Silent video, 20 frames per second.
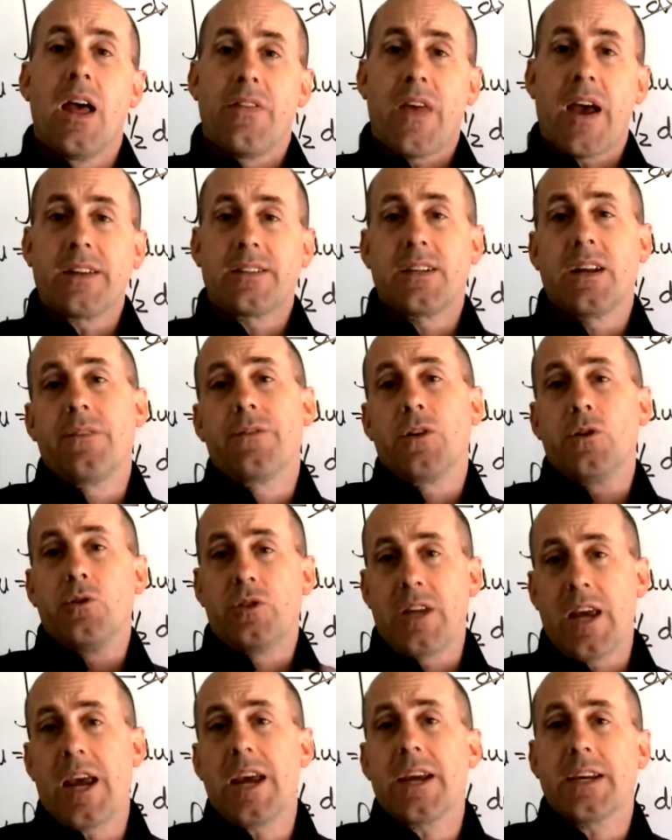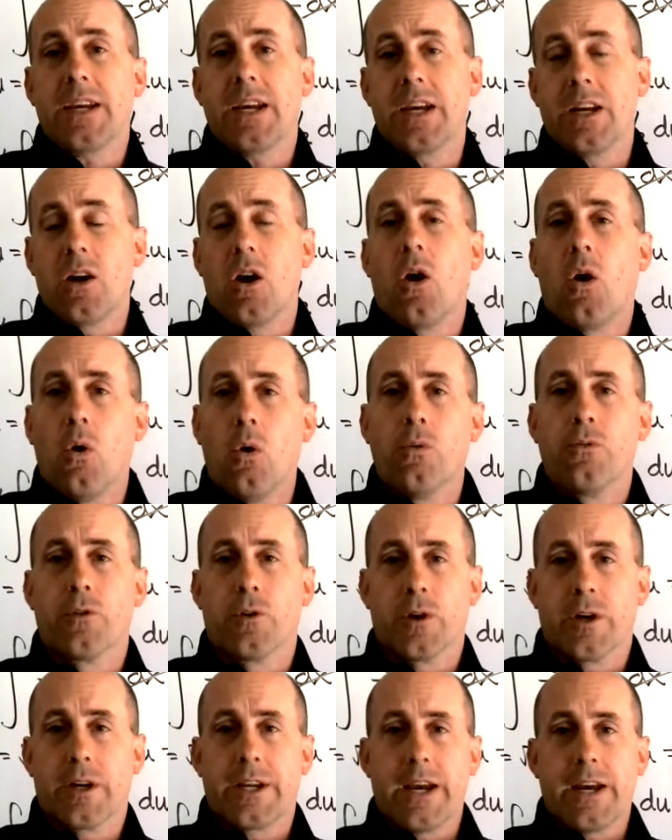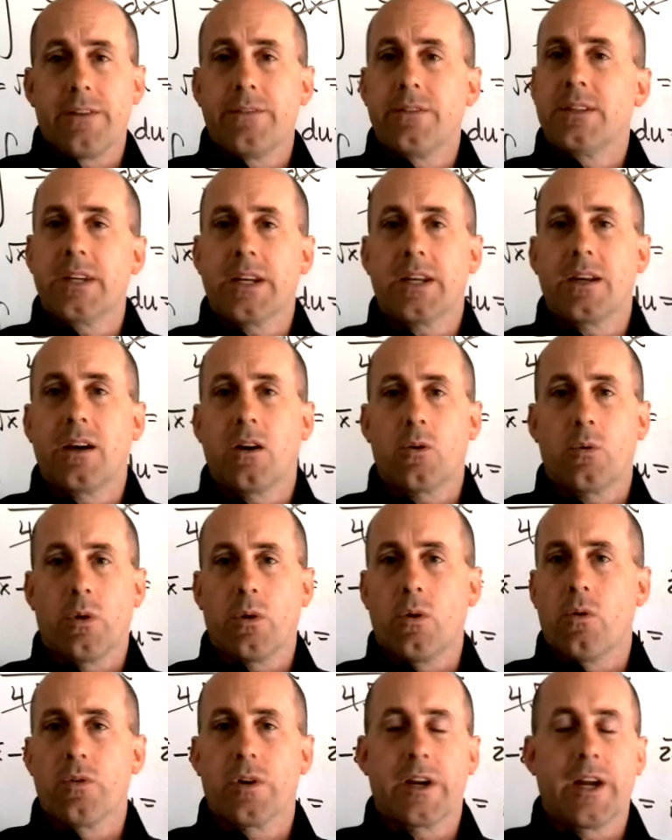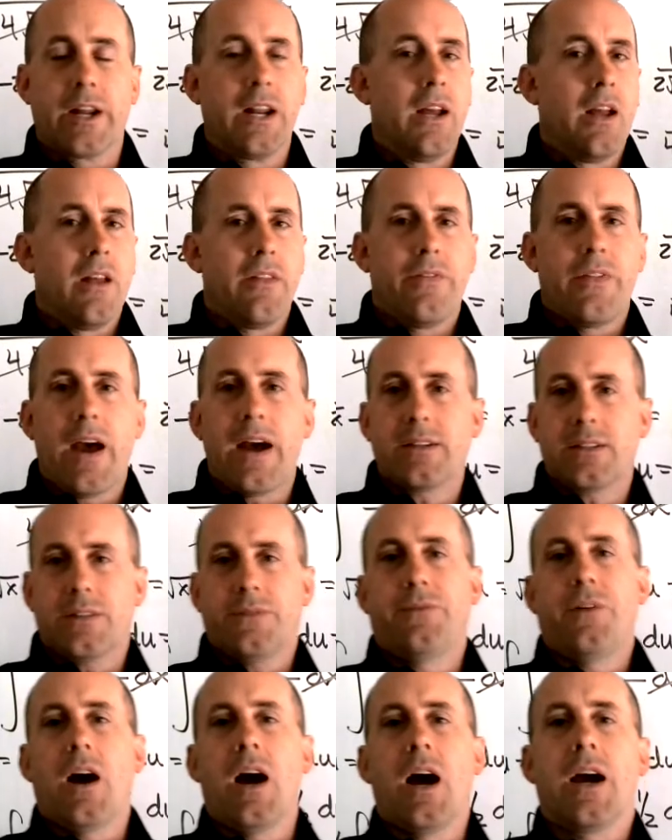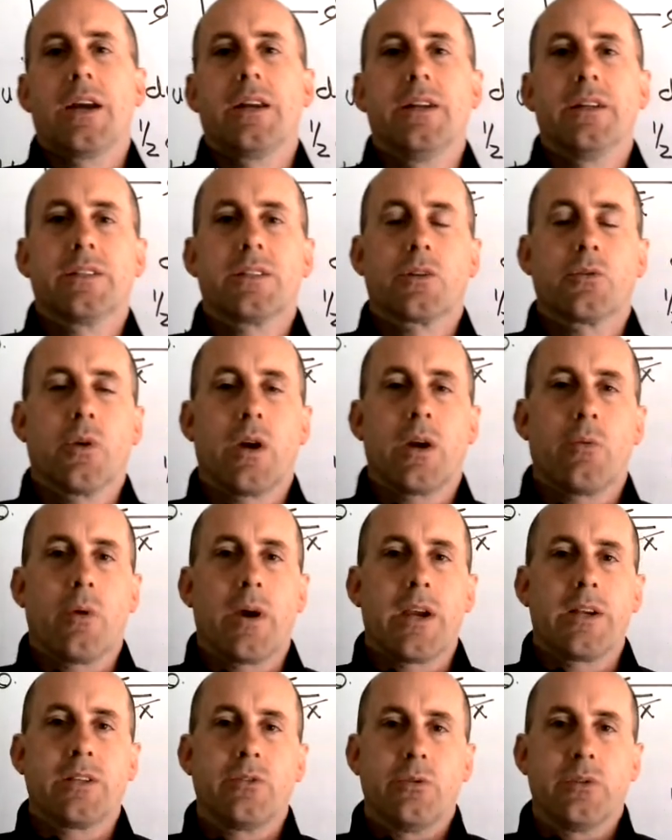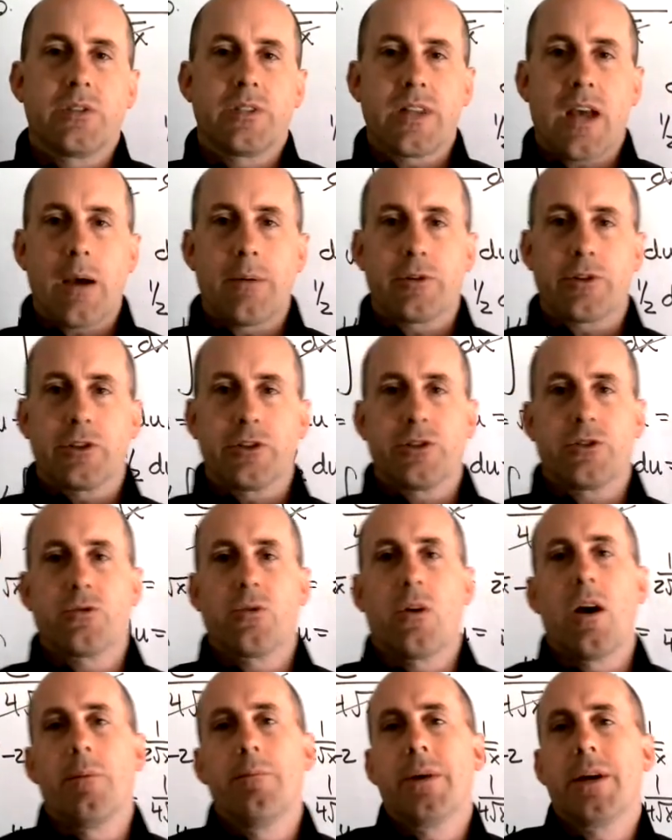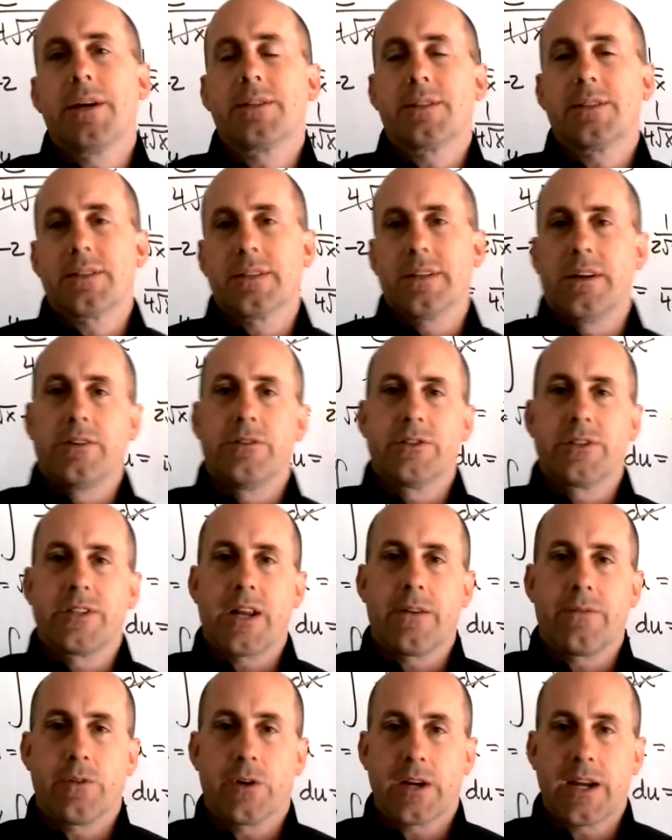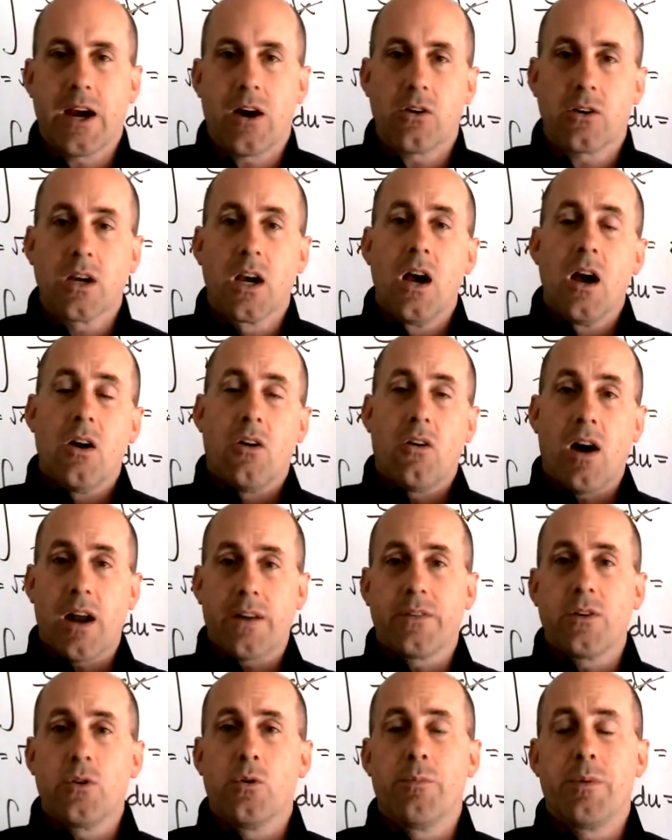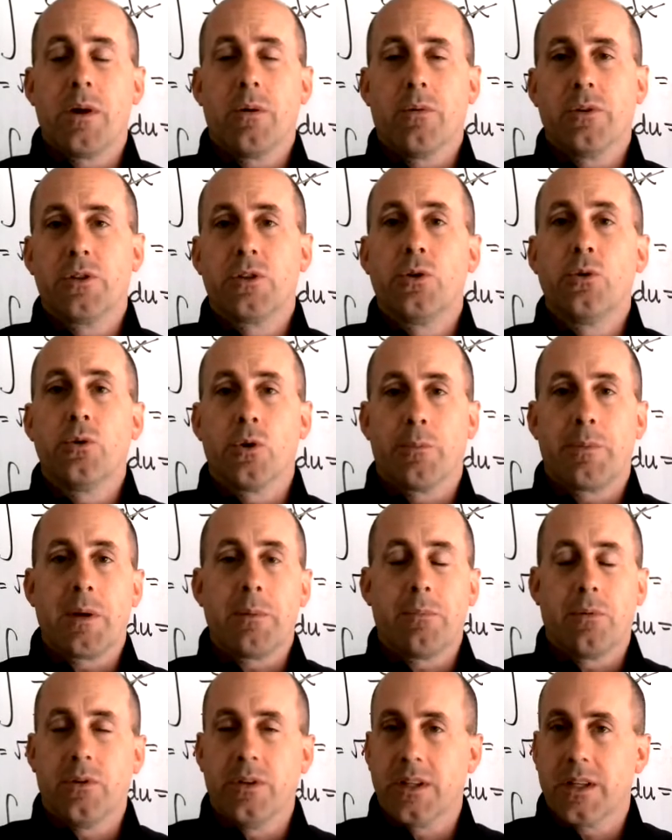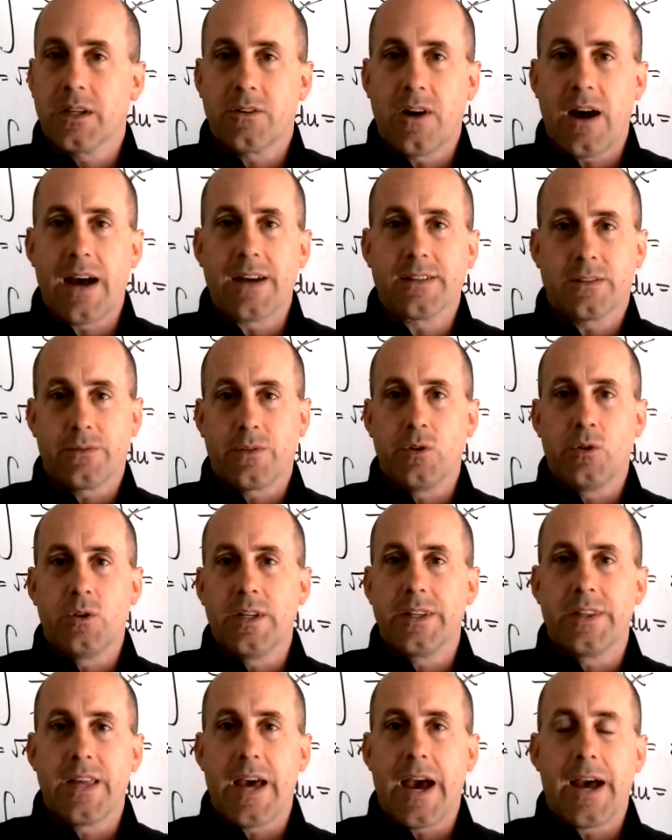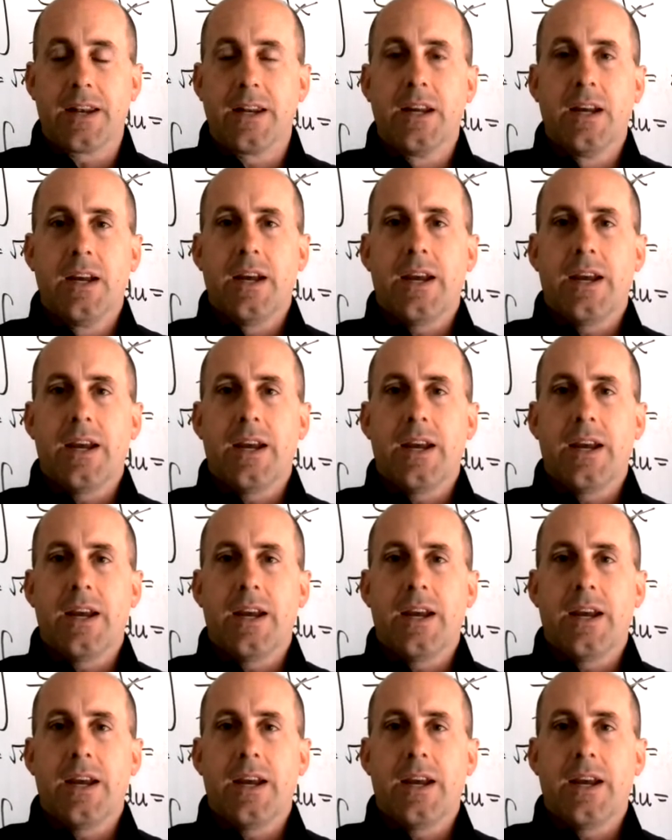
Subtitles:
That said, if you take it over again, if you take Calc 1 over again, that's fine. It's a great way to establish a strong basis and understanding for Calc. A lot of you would be able to tutor people in the class if you did that.